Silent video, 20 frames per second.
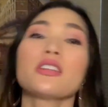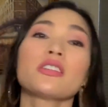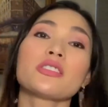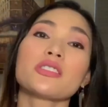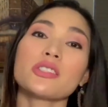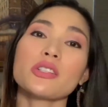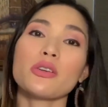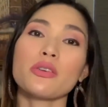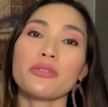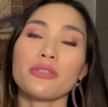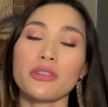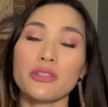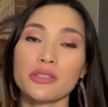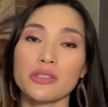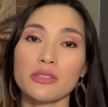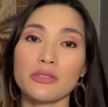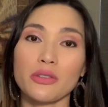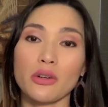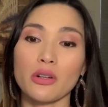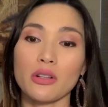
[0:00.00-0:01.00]
So first
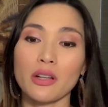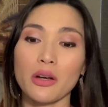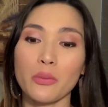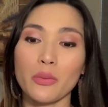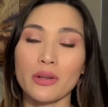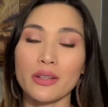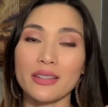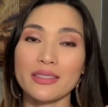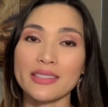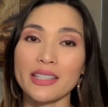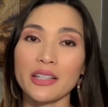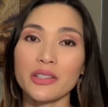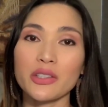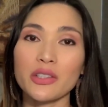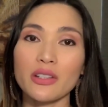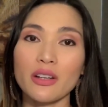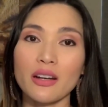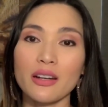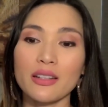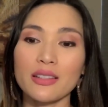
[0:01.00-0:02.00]
of all, I want to tell you
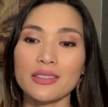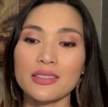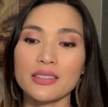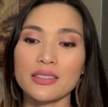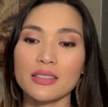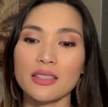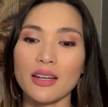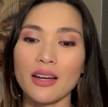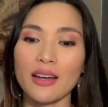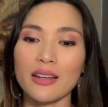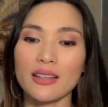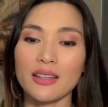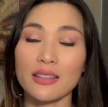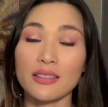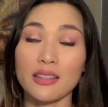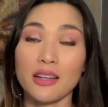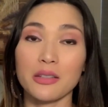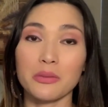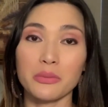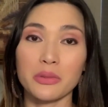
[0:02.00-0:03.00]
guys, I
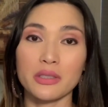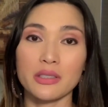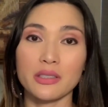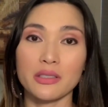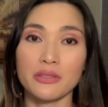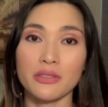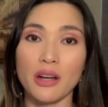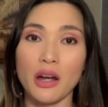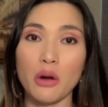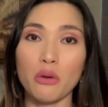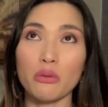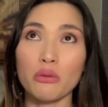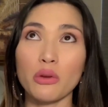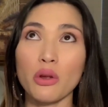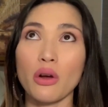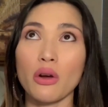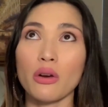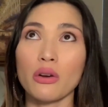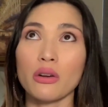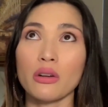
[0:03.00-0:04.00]
cannot believe how
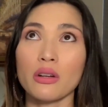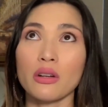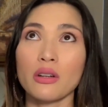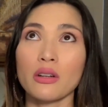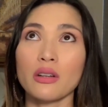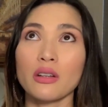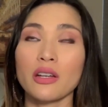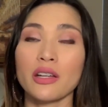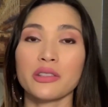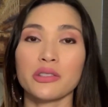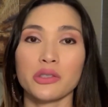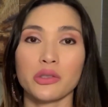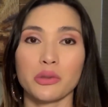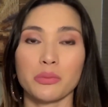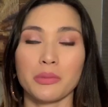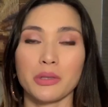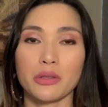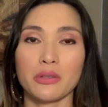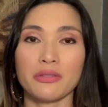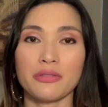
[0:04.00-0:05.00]
long it took
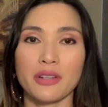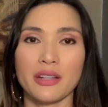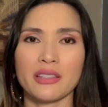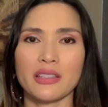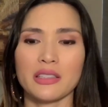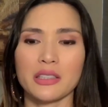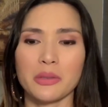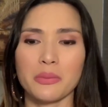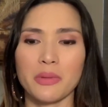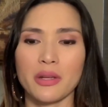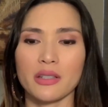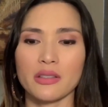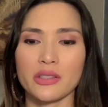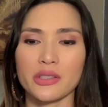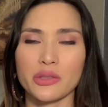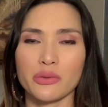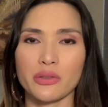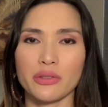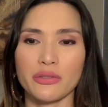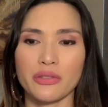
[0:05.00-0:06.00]
me to finally make
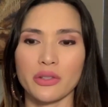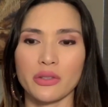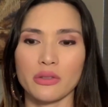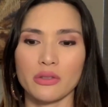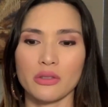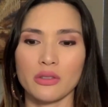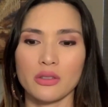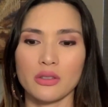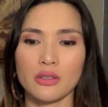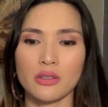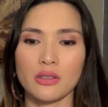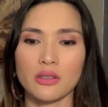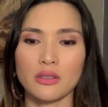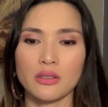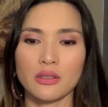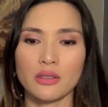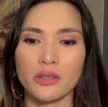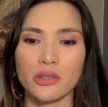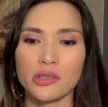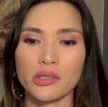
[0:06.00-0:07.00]
this review.
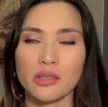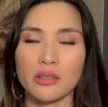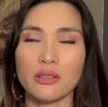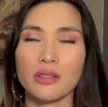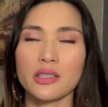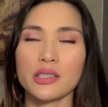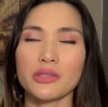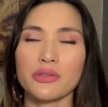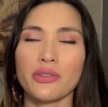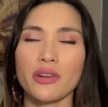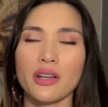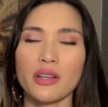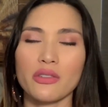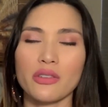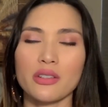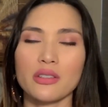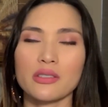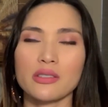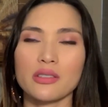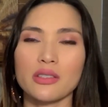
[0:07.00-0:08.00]
Because this
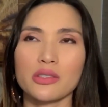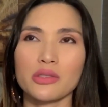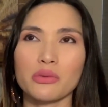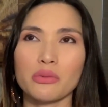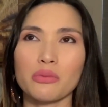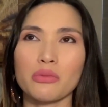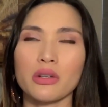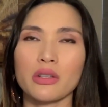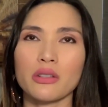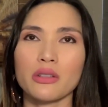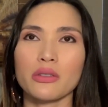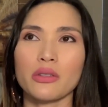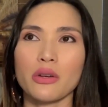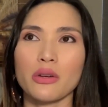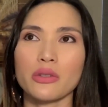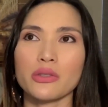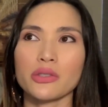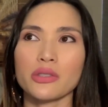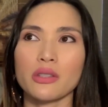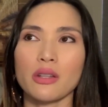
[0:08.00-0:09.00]
fragrance is one of
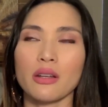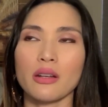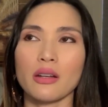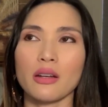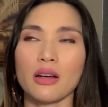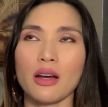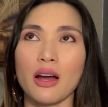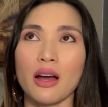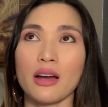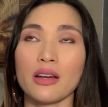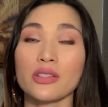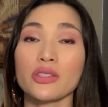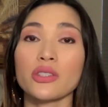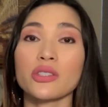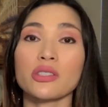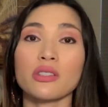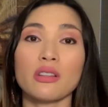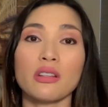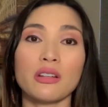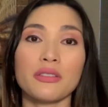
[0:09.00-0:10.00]
those that I
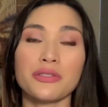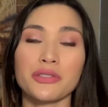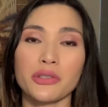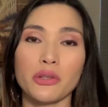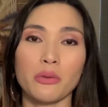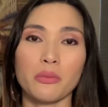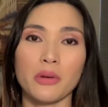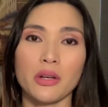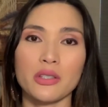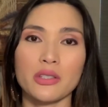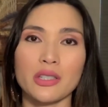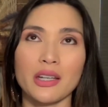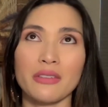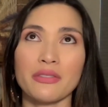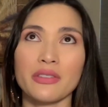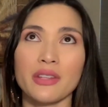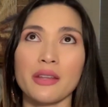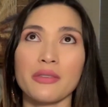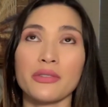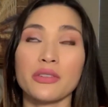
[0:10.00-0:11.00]
just love so much.
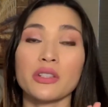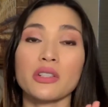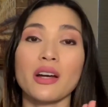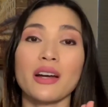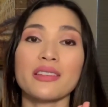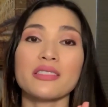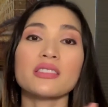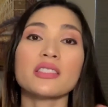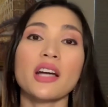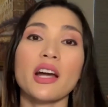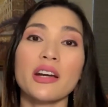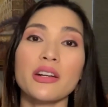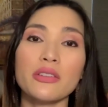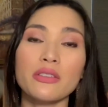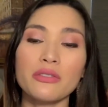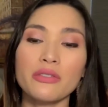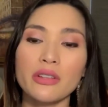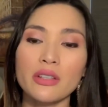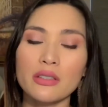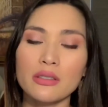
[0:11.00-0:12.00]
I've never gotten tired
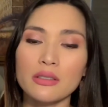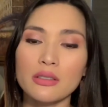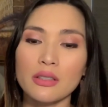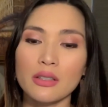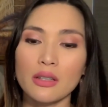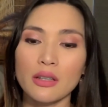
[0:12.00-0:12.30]
of it.